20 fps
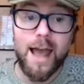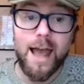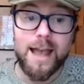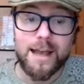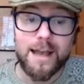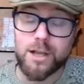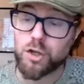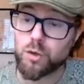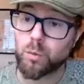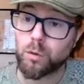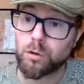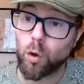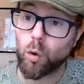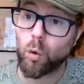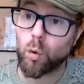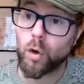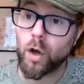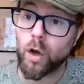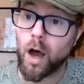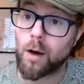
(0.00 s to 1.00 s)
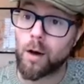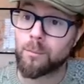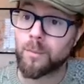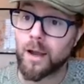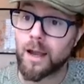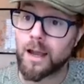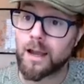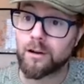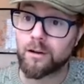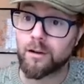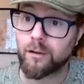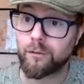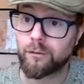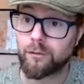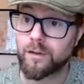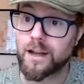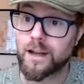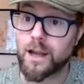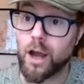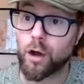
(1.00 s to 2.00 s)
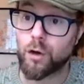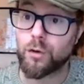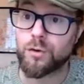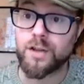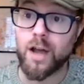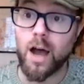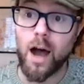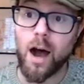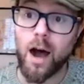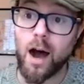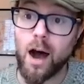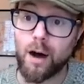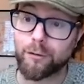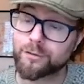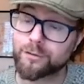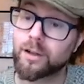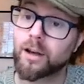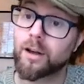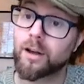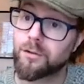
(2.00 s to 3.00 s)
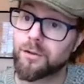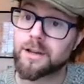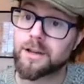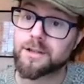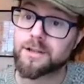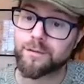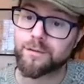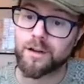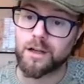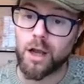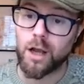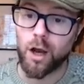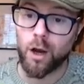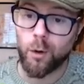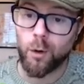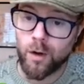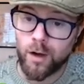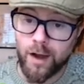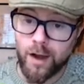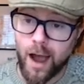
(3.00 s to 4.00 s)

age will all come in videos after this video,